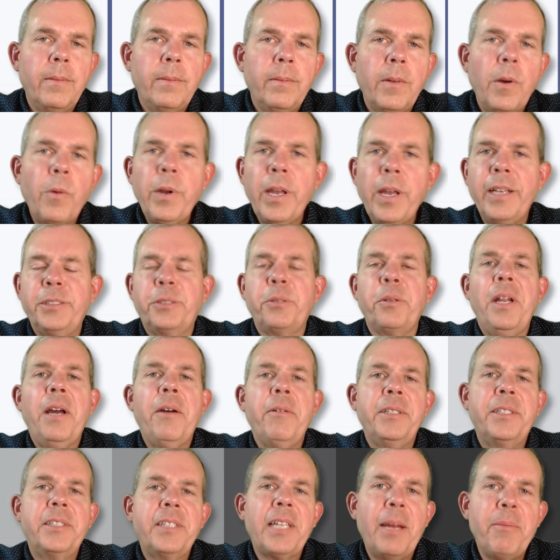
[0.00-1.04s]
Okay, so now
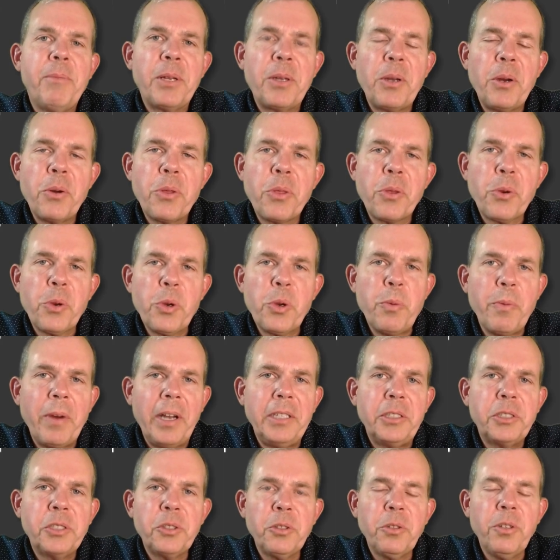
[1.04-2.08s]
it's time to go through my
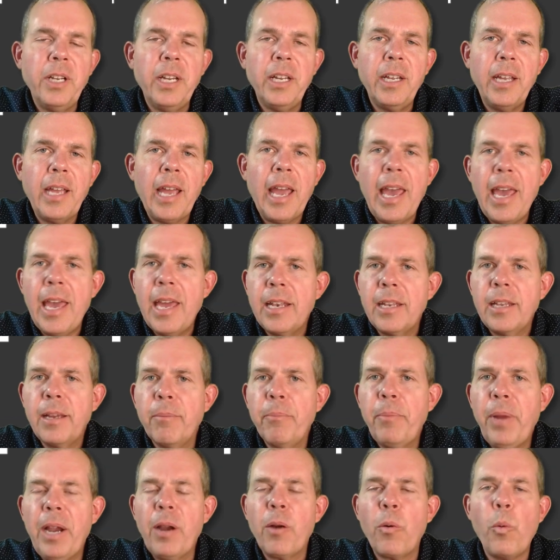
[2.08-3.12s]
string and
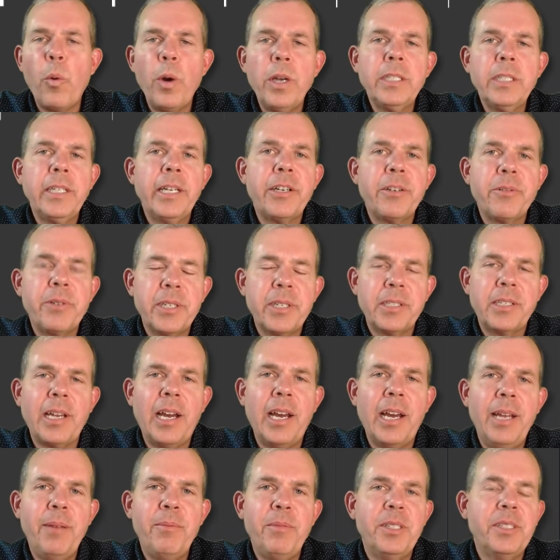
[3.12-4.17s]
compare one letter at a
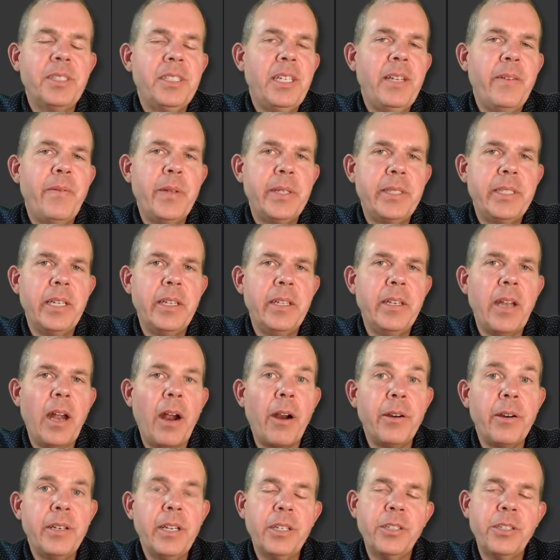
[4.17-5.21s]
time to see if it's in
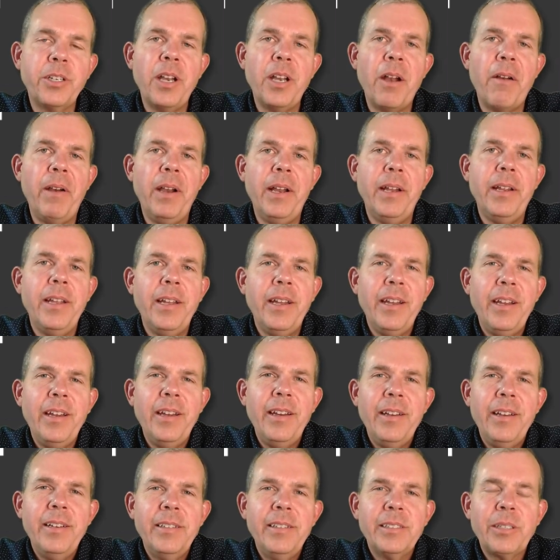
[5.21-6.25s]
our dictionary.
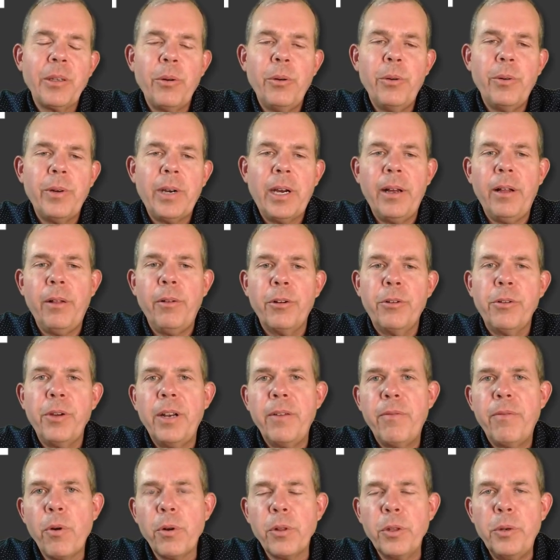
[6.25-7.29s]
So I'll create
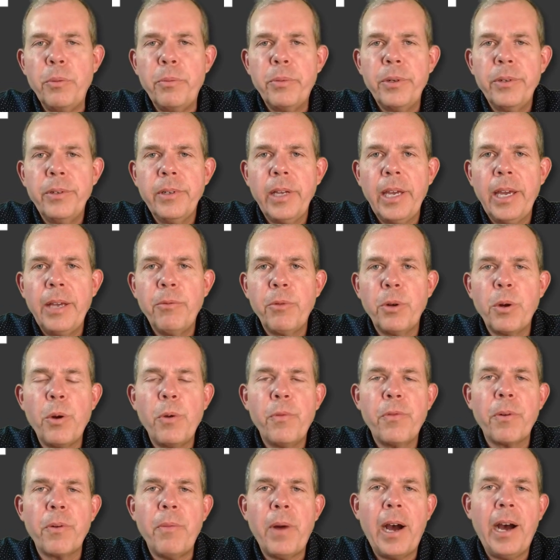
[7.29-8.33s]
a for loop. And we'll go
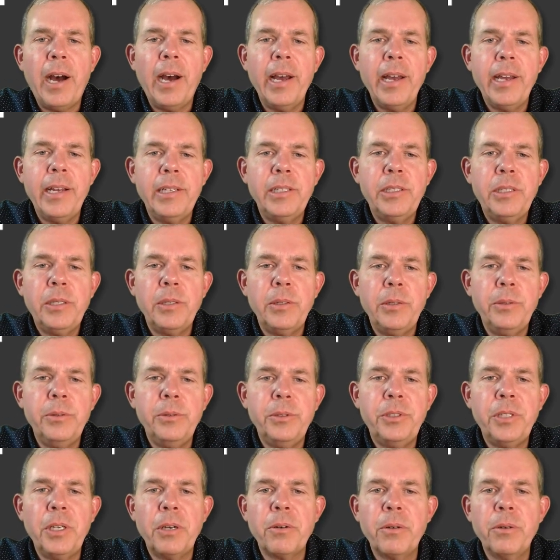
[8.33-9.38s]
from I to
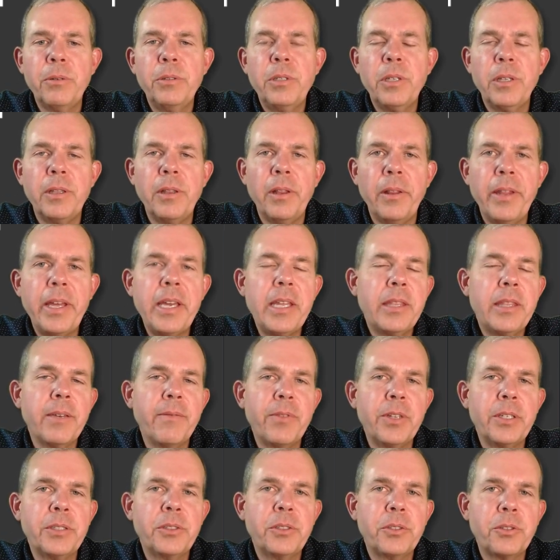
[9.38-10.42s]
0 to the length
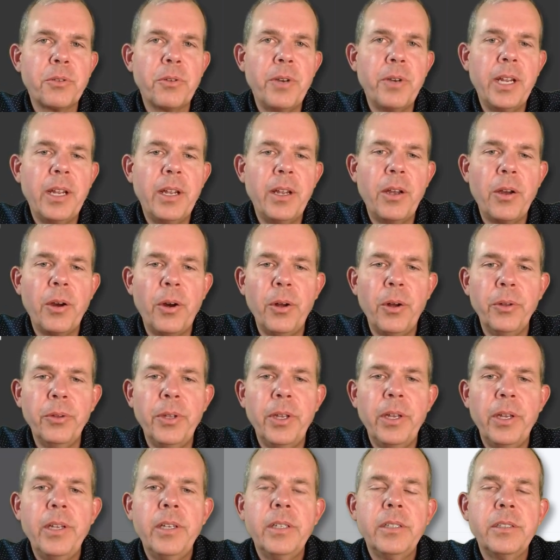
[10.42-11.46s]
of the string called
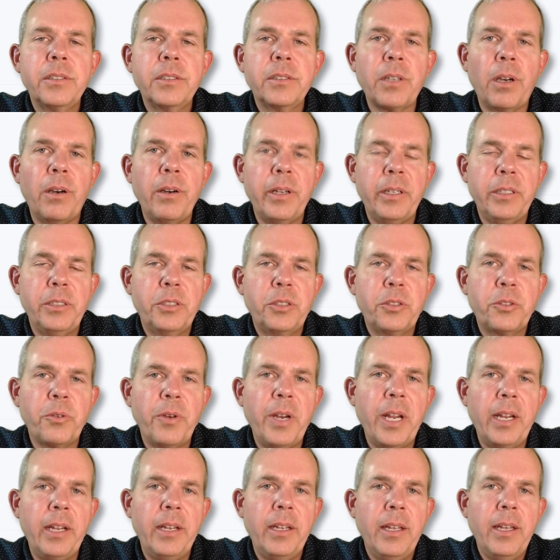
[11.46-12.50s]
starting
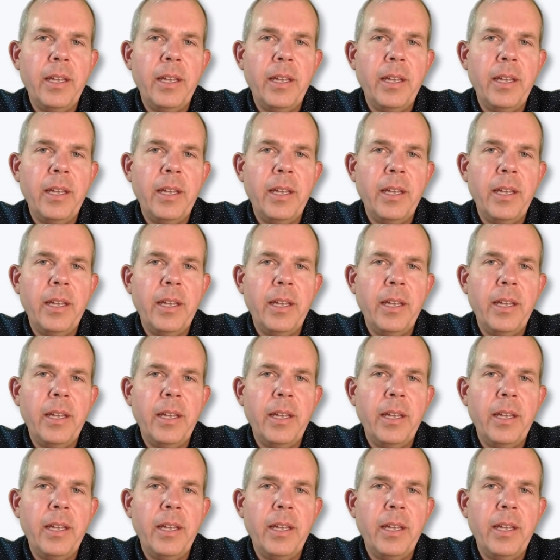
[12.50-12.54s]
string.